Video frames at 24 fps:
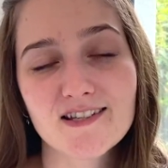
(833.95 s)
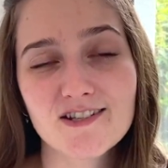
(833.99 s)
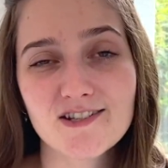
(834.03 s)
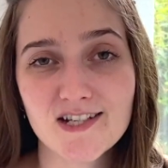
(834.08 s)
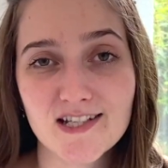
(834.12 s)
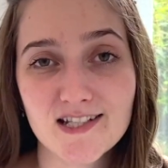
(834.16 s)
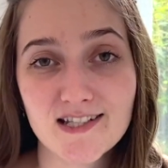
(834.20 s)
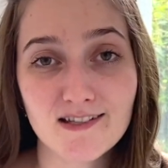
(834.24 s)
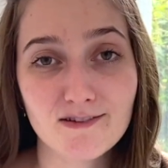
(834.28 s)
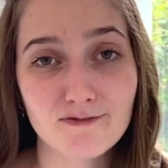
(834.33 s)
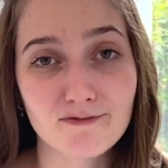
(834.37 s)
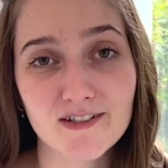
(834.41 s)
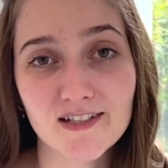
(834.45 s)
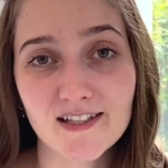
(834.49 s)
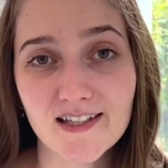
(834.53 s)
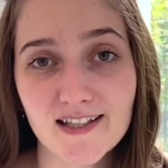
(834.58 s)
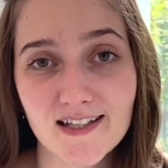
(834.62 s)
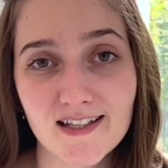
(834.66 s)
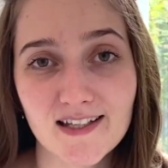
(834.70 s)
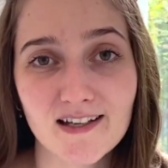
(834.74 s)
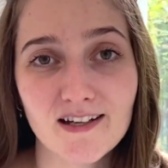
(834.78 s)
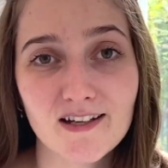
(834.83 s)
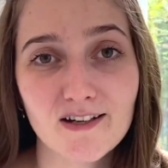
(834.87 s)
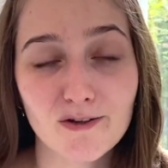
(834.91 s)
She's a
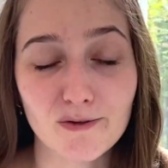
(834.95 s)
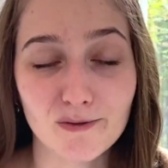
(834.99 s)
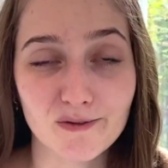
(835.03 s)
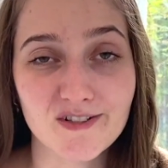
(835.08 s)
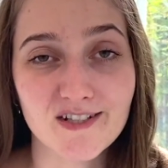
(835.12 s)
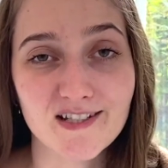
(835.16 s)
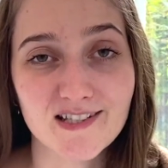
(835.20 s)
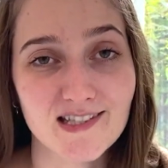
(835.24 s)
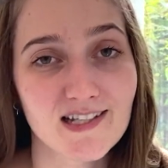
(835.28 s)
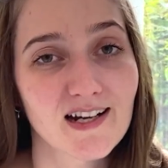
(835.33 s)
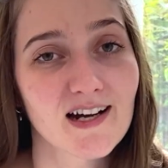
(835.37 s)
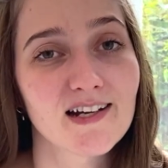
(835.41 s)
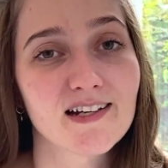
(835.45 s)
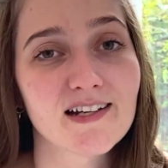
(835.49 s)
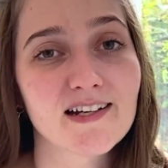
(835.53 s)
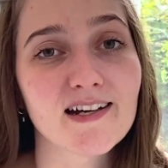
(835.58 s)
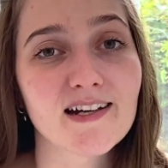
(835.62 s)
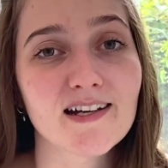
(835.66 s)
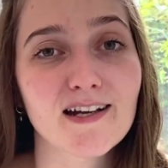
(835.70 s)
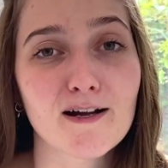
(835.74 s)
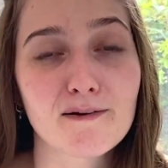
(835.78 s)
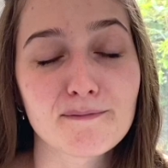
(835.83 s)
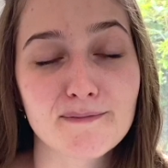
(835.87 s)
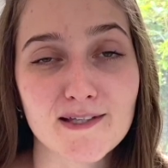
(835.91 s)
really good designer
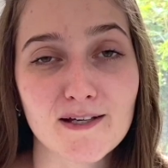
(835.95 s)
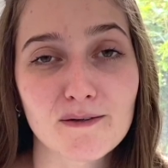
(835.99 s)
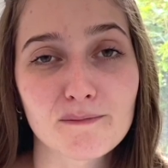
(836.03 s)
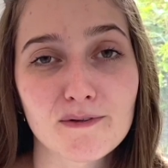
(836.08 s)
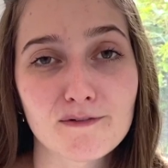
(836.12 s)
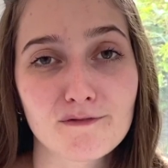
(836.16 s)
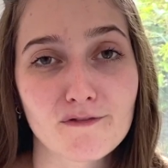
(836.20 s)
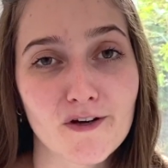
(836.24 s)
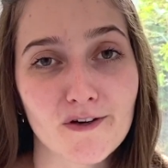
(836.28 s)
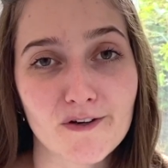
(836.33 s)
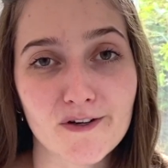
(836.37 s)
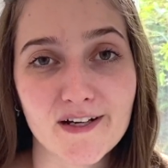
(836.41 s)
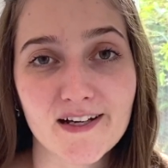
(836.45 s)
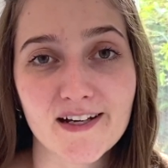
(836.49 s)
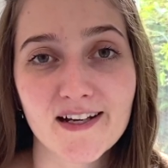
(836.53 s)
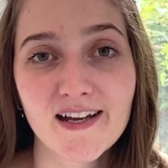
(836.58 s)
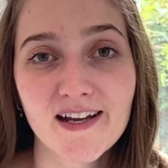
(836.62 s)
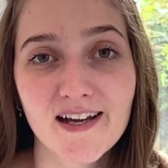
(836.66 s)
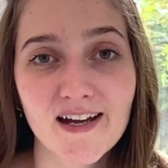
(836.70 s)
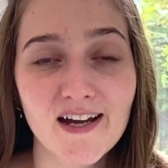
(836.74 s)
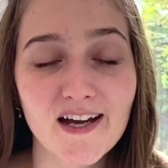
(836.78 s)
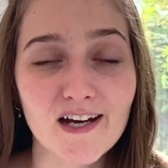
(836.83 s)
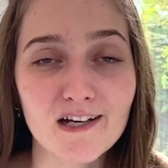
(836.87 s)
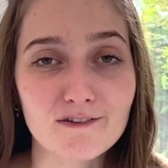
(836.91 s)
and comes up with very
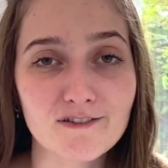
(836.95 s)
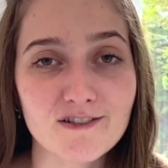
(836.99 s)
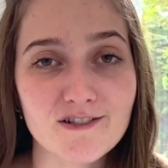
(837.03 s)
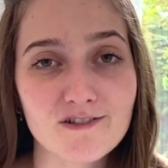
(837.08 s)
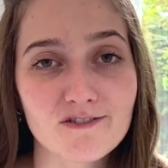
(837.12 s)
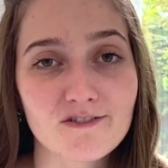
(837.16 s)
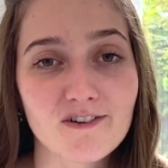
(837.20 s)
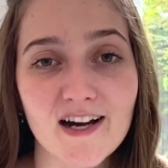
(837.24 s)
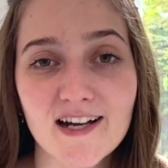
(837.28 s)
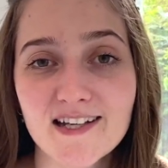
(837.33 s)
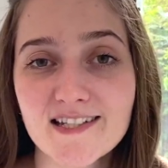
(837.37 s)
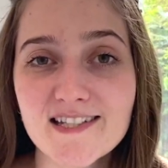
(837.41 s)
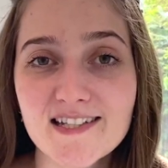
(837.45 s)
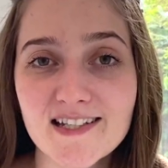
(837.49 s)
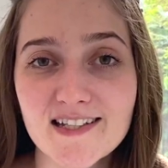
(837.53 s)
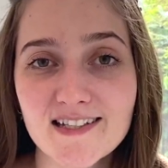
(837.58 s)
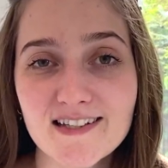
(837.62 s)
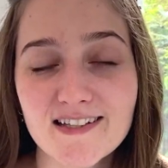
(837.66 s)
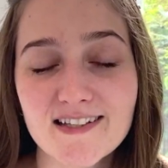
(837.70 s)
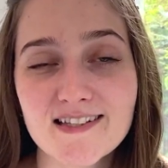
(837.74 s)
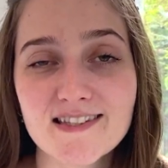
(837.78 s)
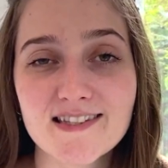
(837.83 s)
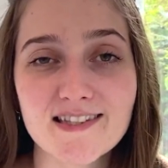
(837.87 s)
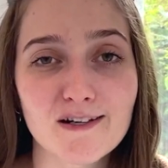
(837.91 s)
original
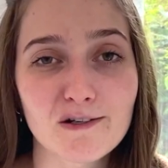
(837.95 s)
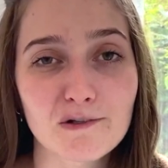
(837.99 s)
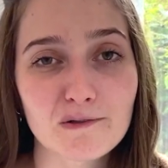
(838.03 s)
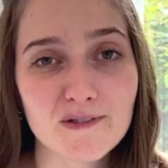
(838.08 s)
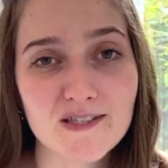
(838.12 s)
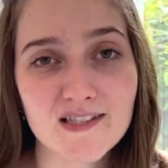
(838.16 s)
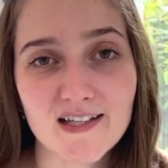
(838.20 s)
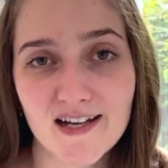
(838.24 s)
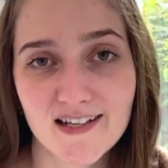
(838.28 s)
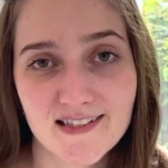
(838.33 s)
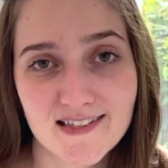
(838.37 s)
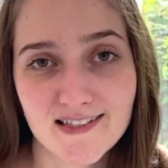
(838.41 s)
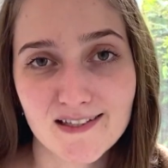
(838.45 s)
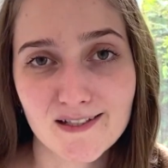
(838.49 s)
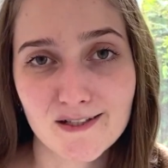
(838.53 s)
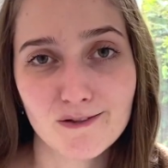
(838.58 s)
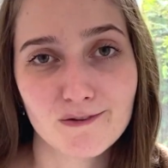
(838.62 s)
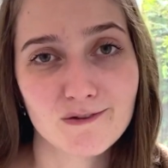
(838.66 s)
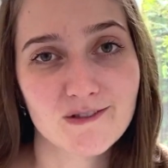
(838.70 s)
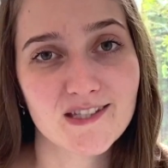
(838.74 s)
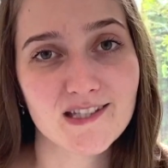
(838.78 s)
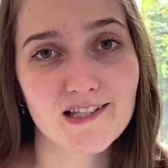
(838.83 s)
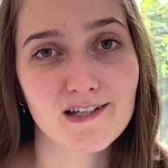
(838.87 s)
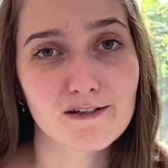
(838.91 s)
ideas that are size
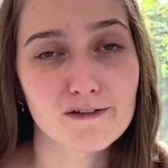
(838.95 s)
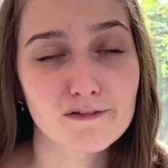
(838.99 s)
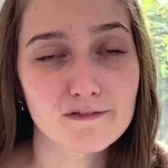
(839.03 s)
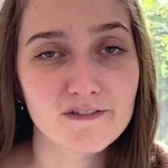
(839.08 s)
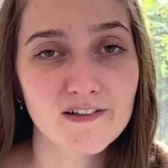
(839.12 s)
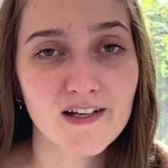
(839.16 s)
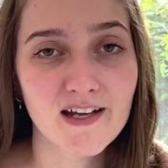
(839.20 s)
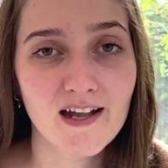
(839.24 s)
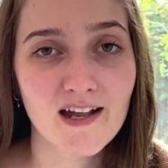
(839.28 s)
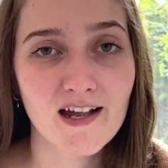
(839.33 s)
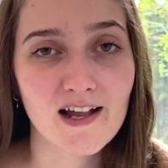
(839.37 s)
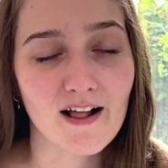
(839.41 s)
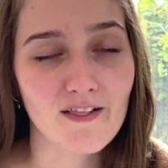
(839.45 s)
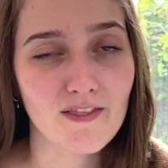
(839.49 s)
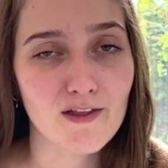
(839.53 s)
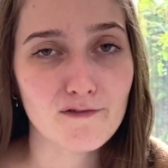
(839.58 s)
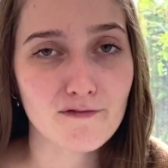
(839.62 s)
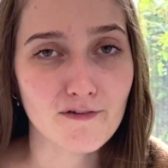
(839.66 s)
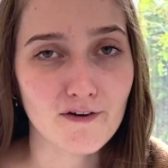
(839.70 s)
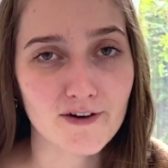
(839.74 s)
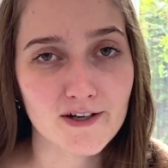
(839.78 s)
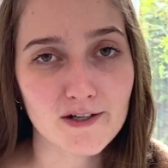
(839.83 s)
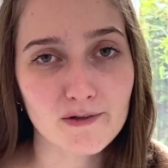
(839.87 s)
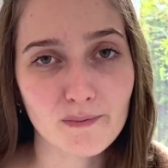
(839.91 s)
inclusive, and they're
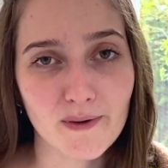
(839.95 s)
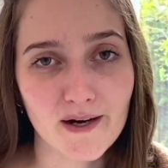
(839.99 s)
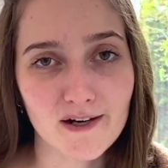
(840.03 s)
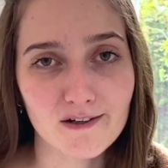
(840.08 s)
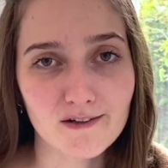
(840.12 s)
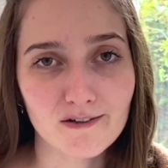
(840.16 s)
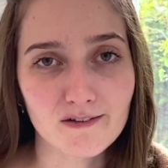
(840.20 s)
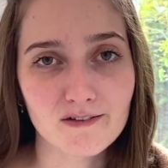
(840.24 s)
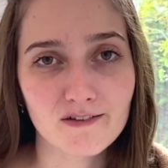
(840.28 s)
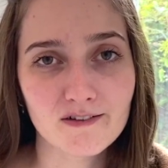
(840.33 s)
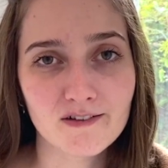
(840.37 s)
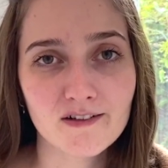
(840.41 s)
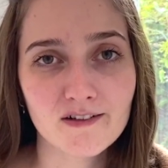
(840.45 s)
very well